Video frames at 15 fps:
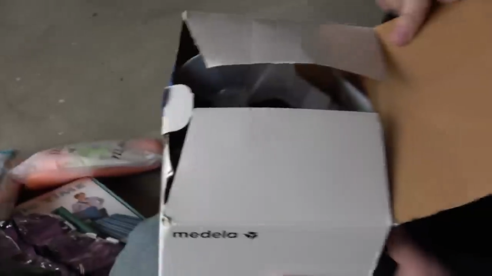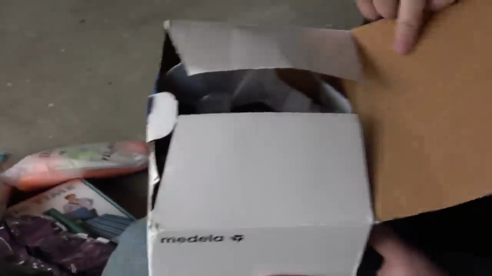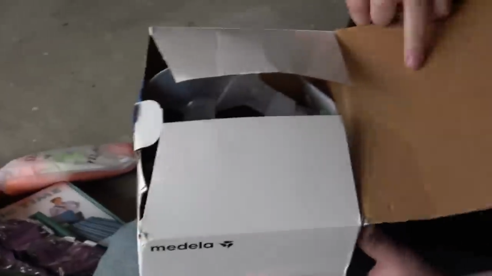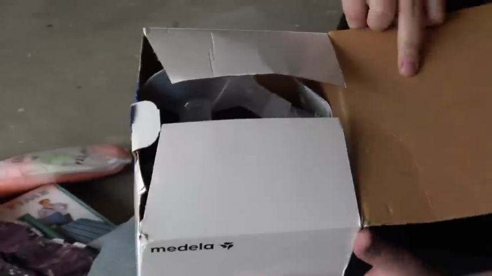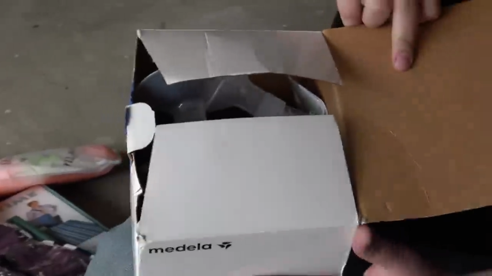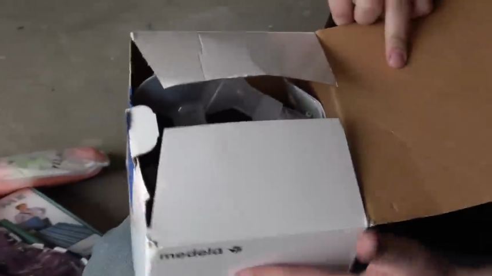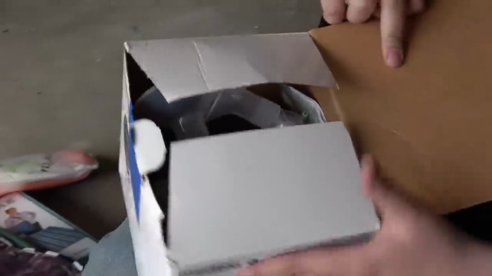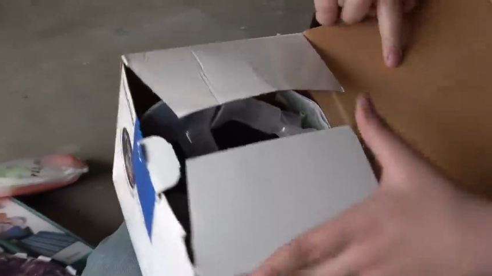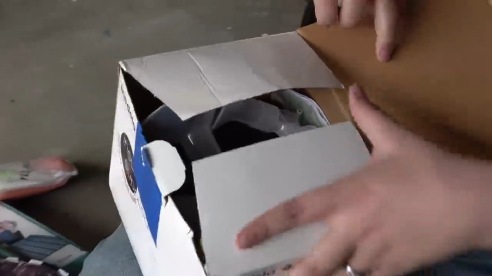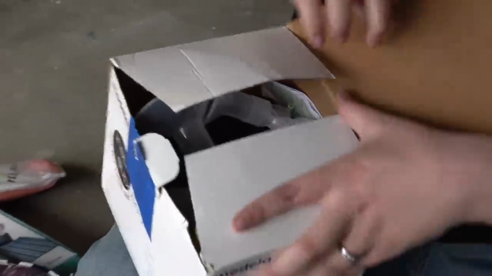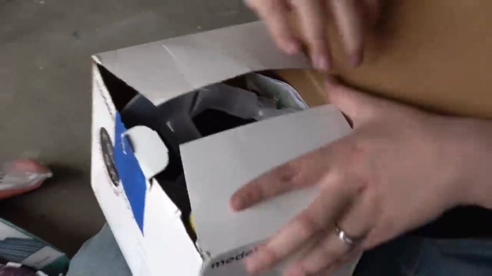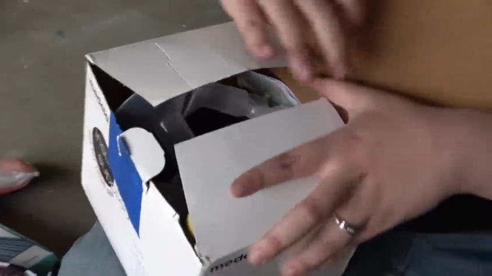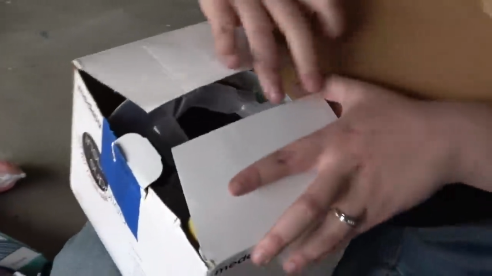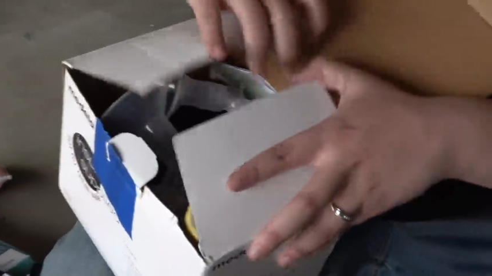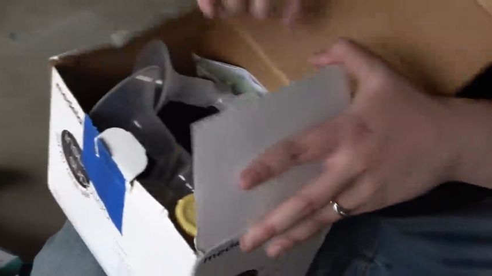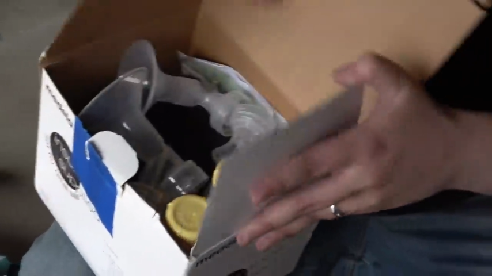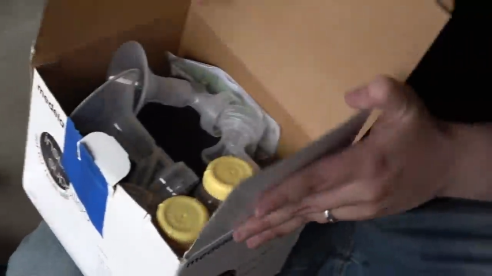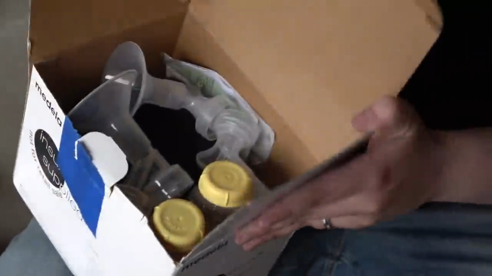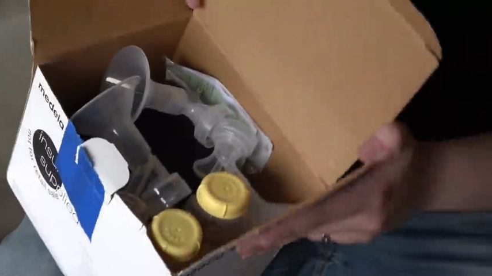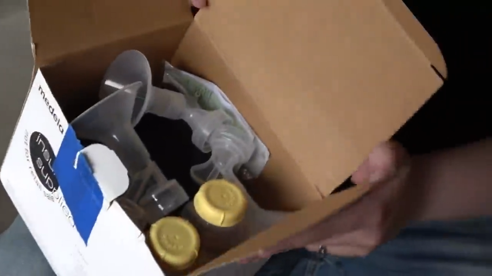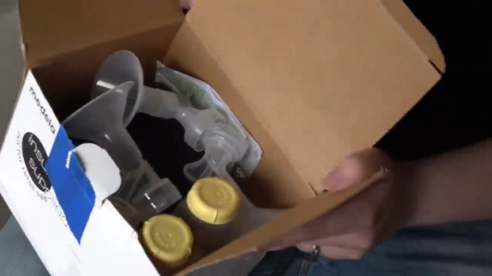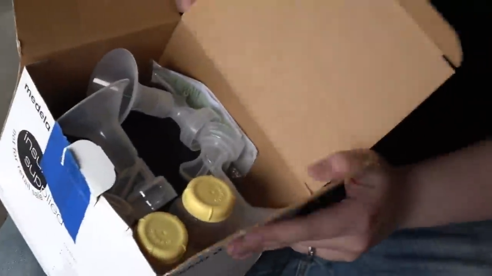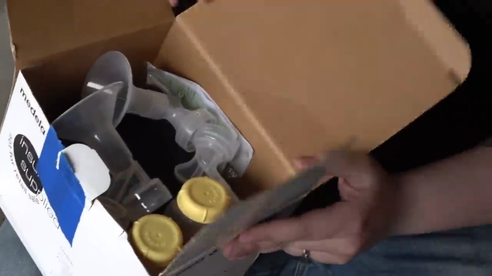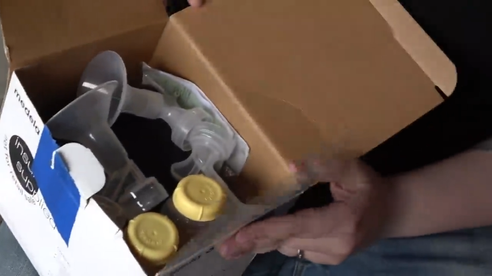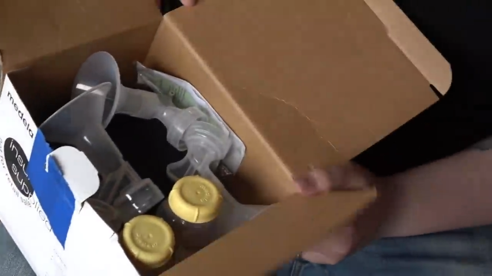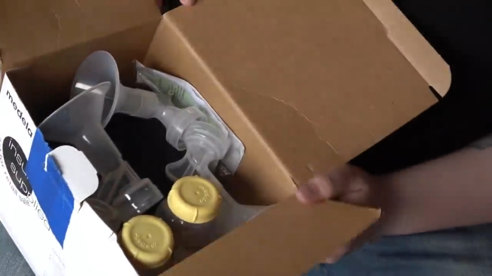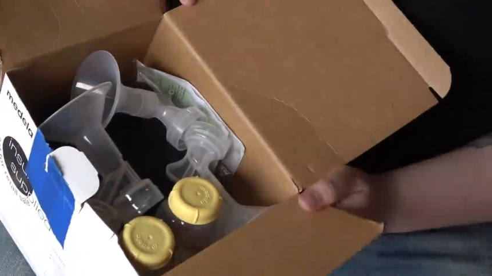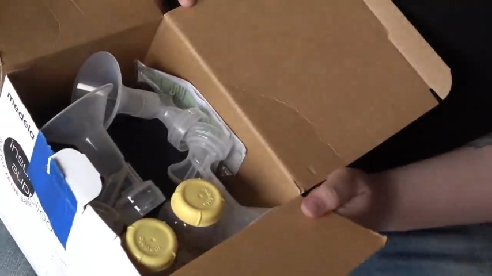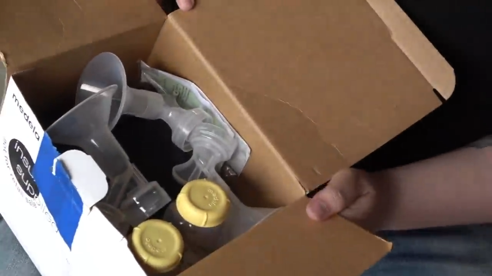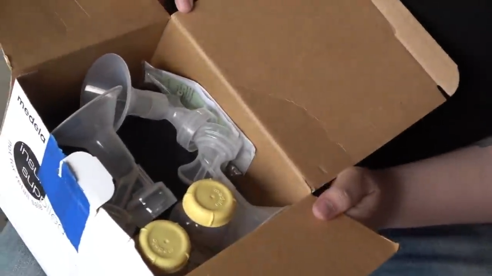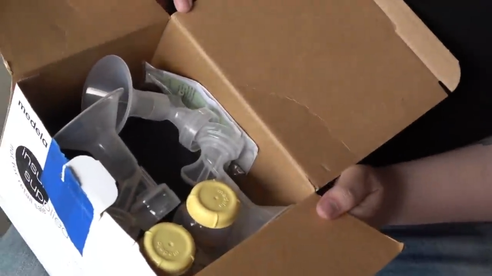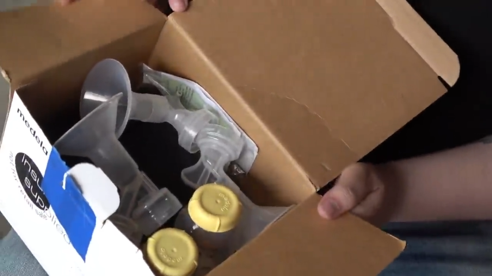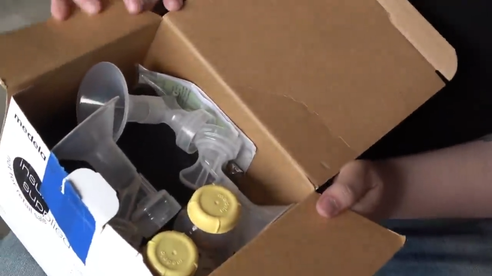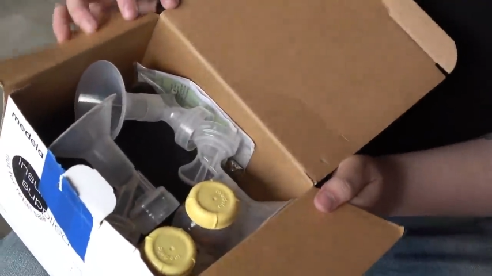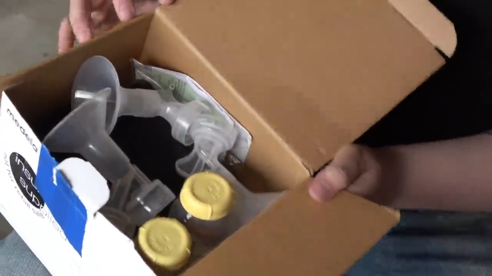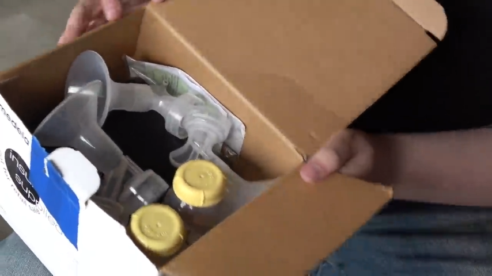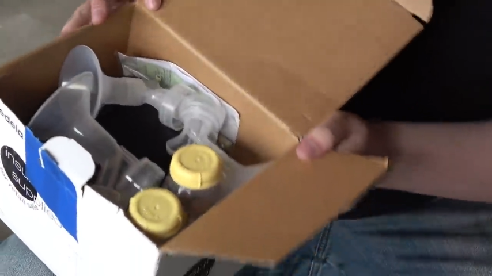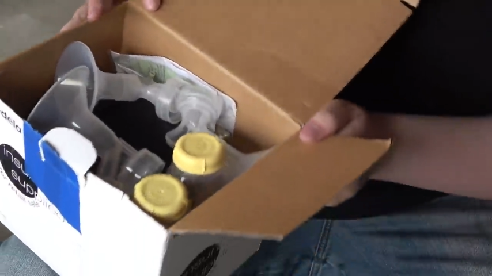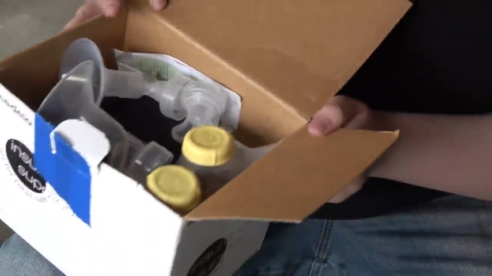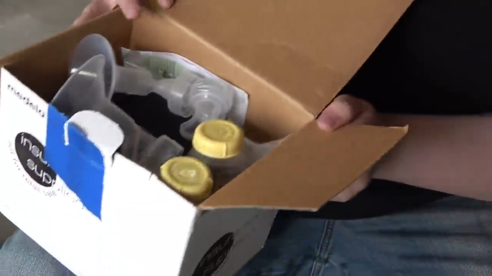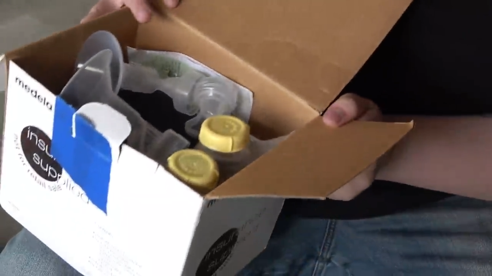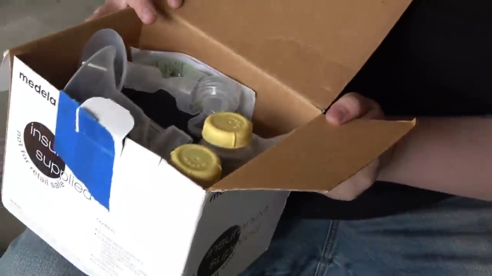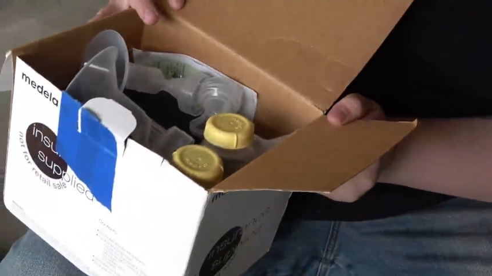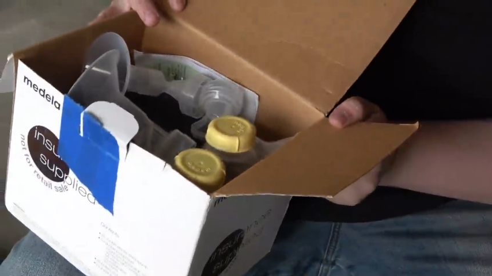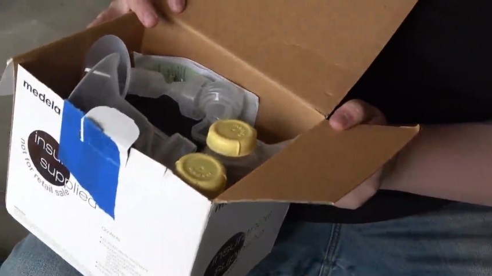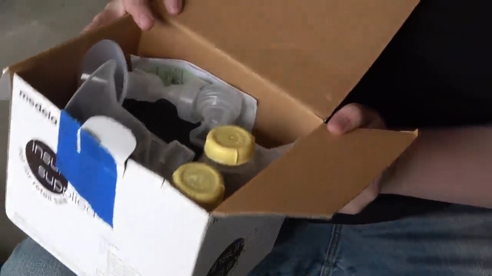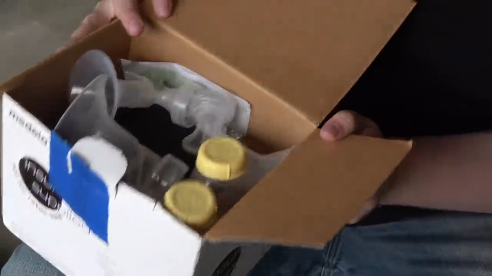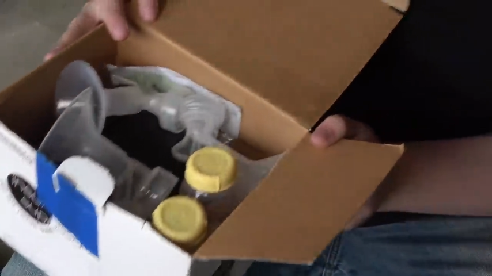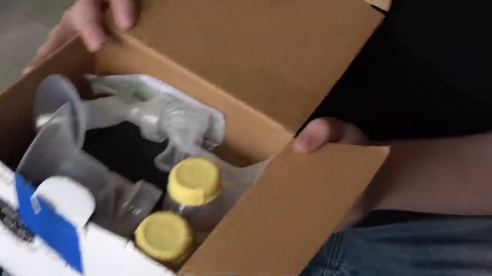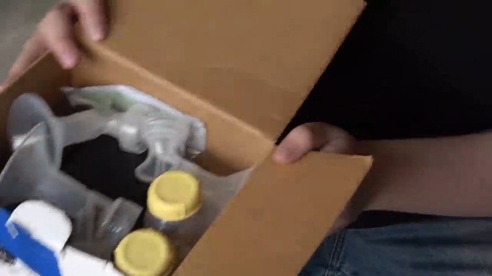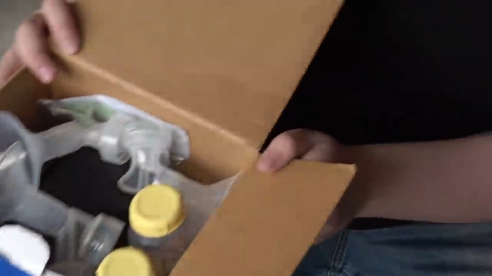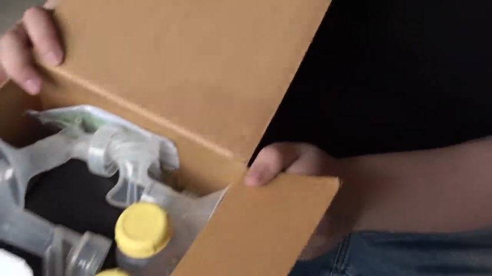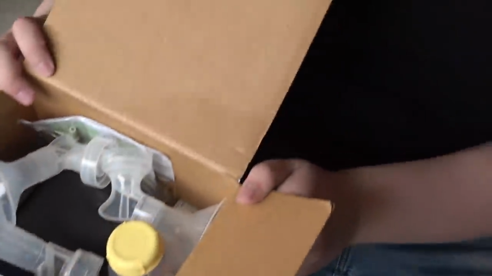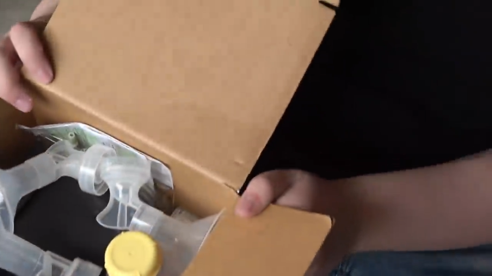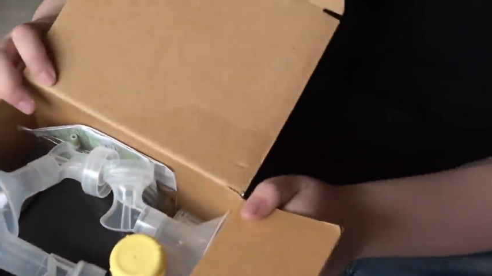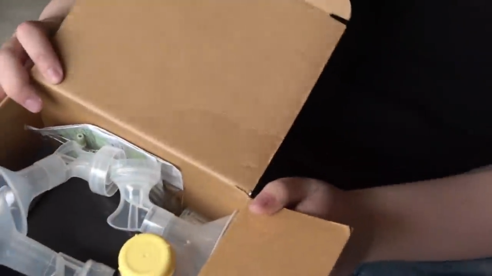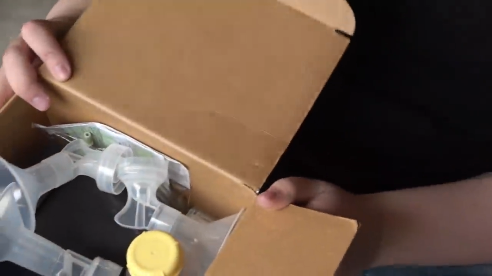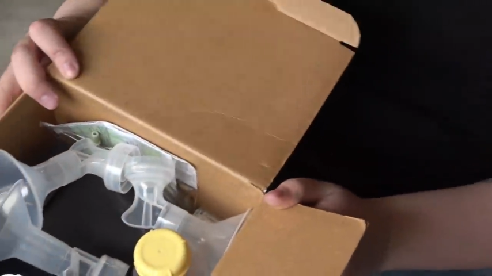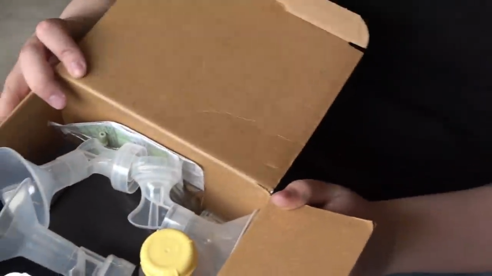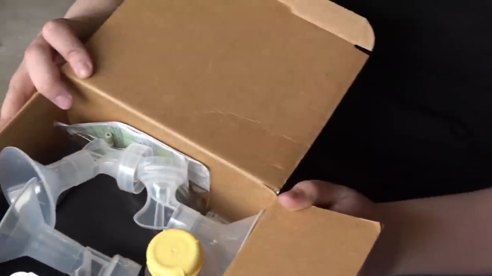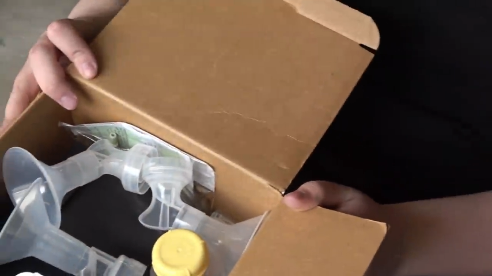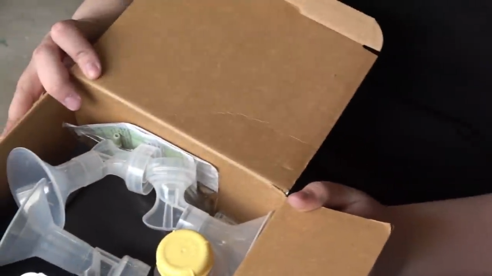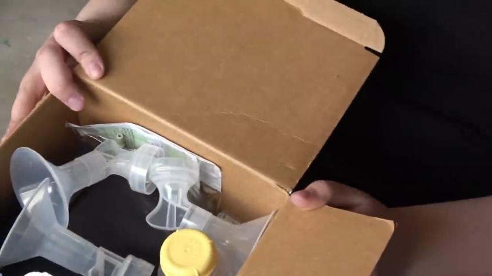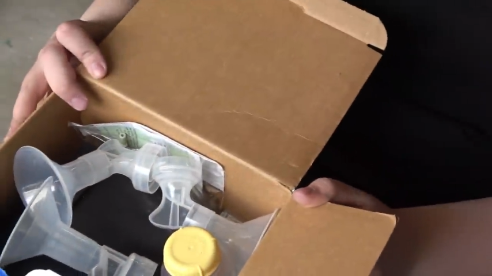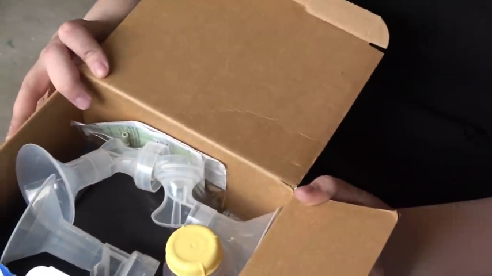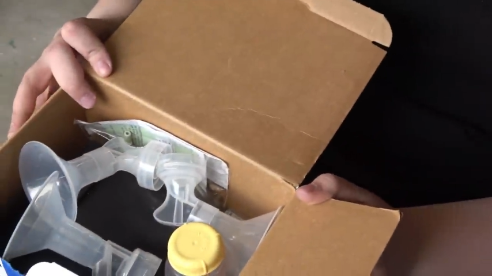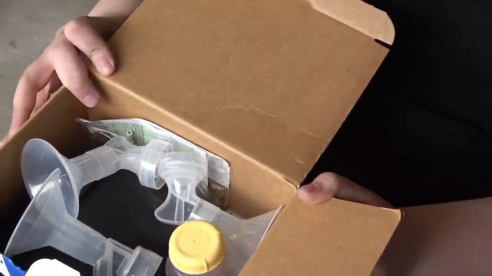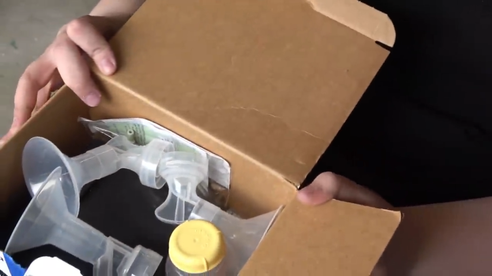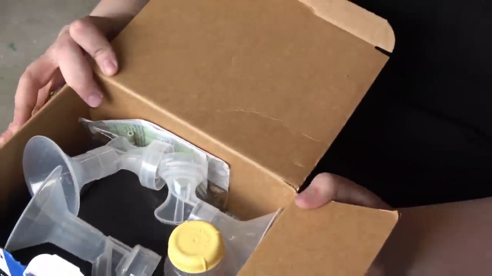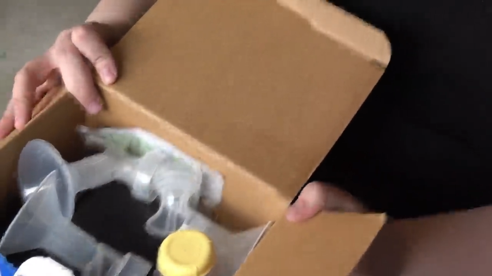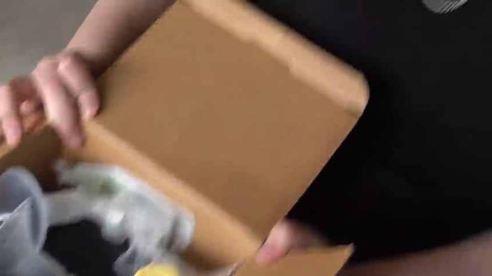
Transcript: (no speaker visible)